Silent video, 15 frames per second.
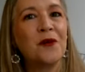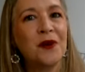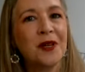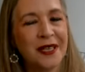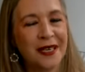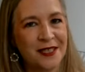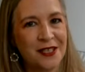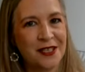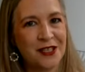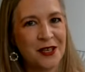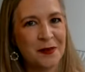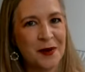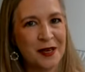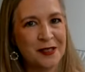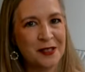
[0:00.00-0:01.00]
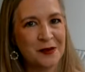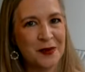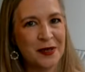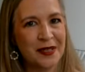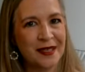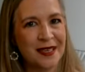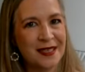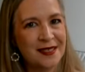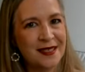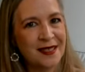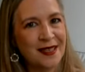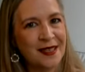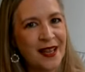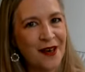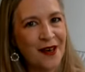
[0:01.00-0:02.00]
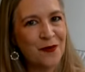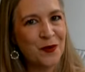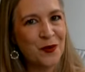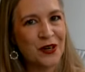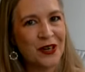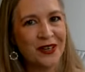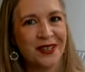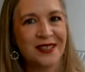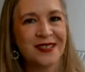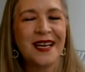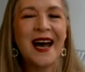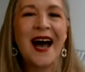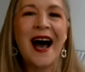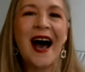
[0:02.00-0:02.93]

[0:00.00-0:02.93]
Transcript: relationship possibilities in the love world.